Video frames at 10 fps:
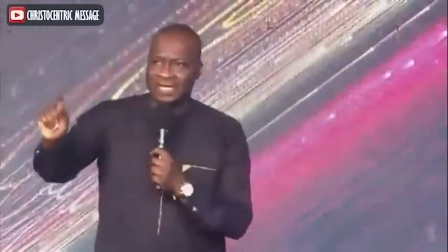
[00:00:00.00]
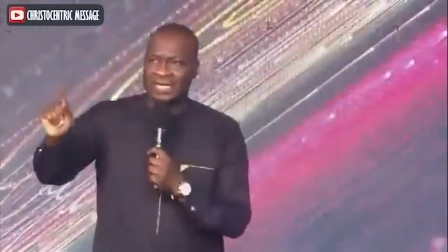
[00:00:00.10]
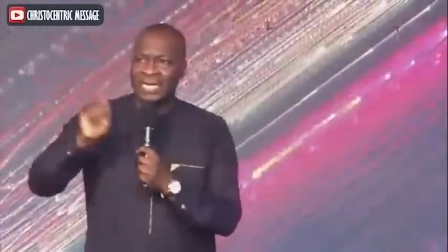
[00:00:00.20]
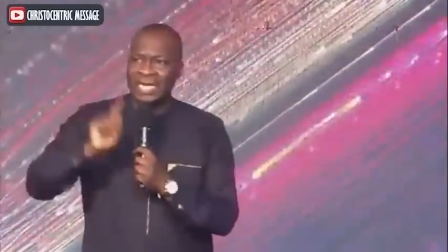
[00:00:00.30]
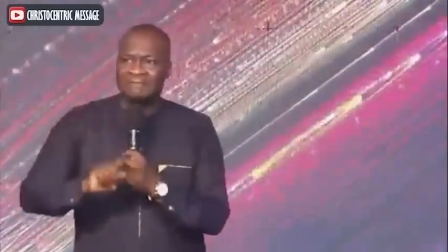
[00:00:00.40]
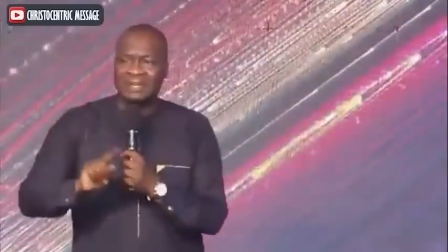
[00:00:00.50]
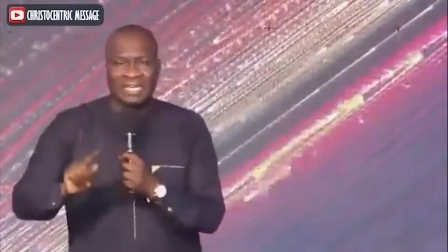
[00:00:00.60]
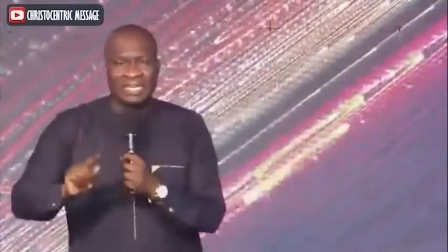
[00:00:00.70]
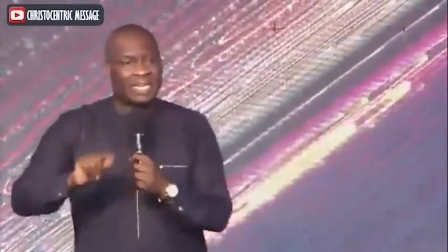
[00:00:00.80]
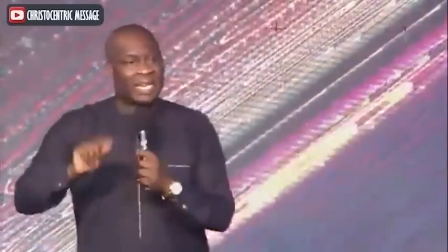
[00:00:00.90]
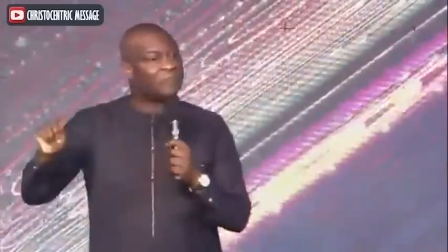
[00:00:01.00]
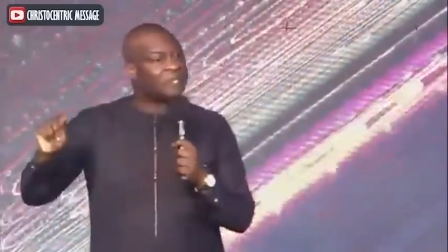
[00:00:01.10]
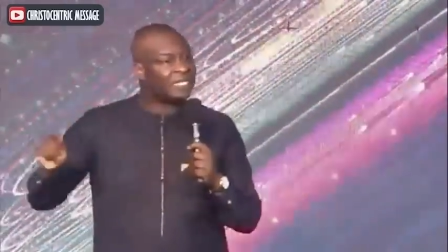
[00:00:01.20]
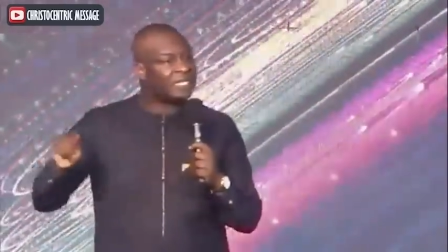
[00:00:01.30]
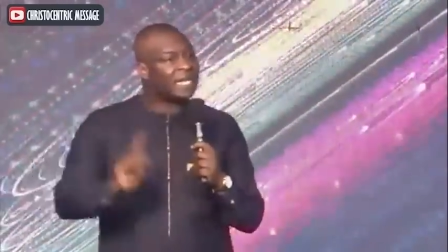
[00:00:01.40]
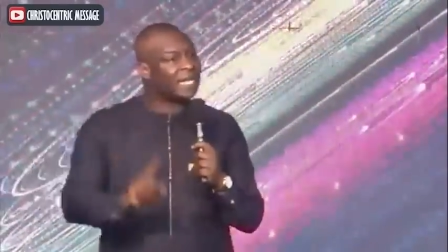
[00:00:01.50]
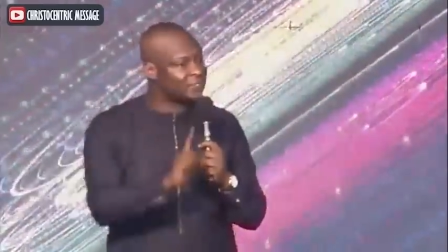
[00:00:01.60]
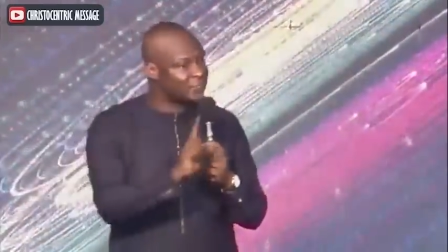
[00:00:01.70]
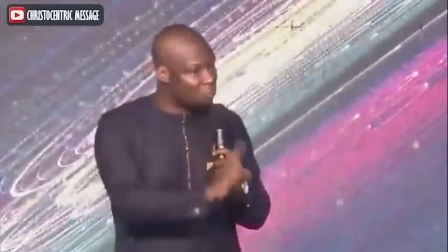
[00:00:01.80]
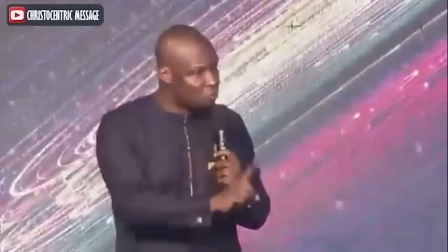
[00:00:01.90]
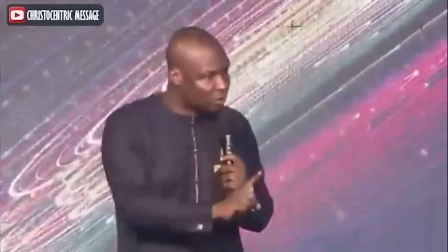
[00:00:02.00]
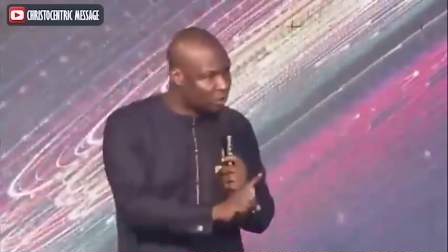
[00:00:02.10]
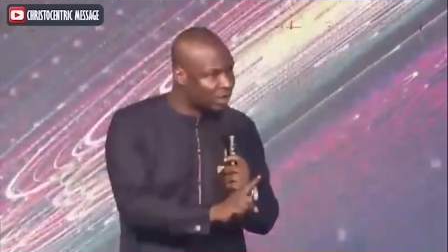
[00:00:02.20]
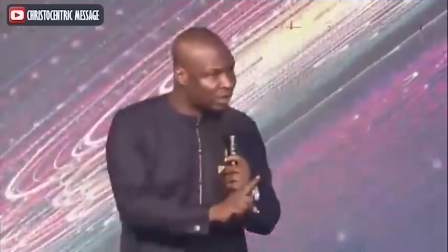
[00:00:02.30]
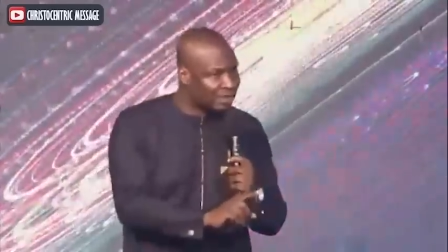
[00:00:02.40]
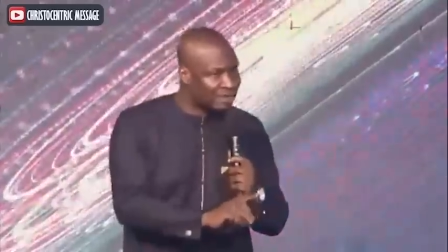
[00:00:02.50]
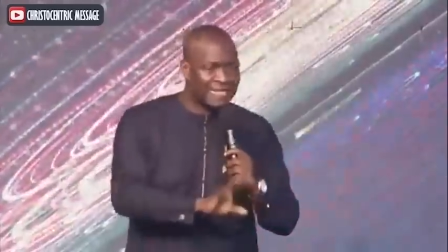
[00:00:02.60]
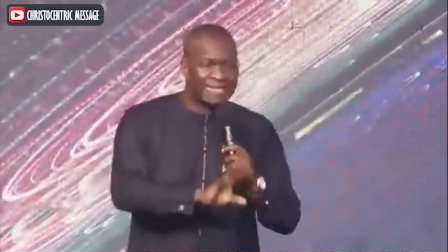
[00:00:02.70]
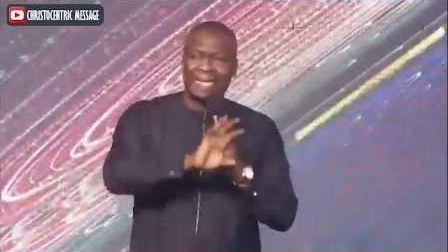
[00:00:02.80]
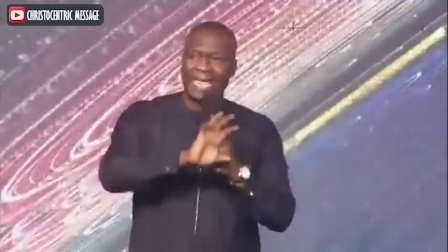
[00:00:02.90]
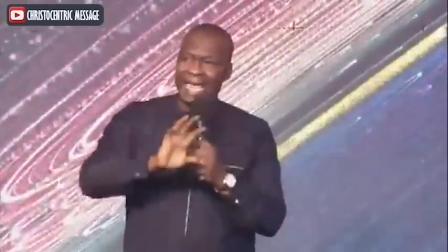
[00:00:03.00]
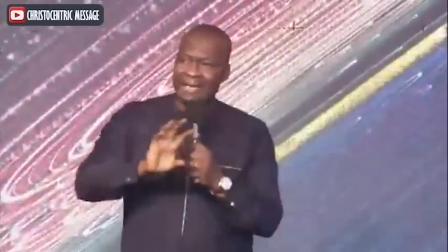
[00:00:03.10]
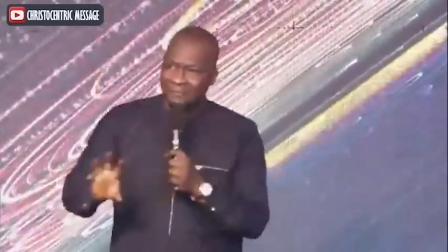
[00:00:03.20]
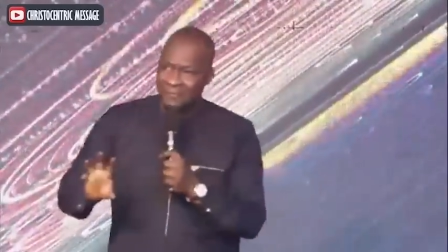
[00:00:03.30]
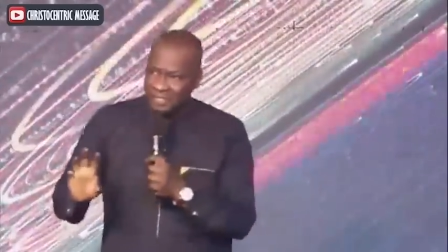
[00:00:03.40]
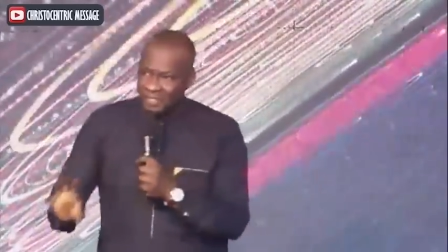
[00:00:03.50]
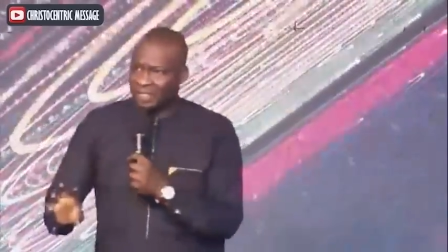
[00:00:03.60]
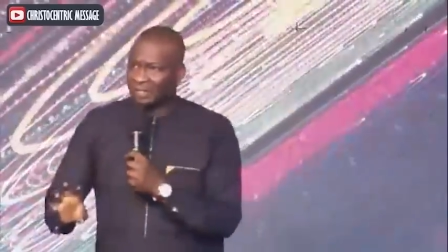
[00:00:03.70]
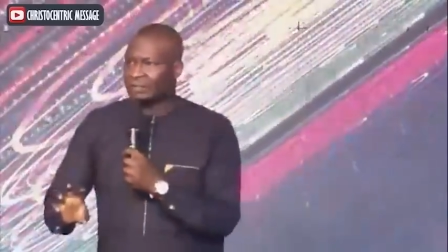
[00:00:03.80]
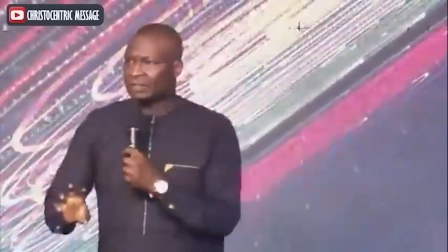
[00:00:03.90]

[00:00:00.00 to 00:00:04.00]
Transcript: he never said in everything that is good. He said in everything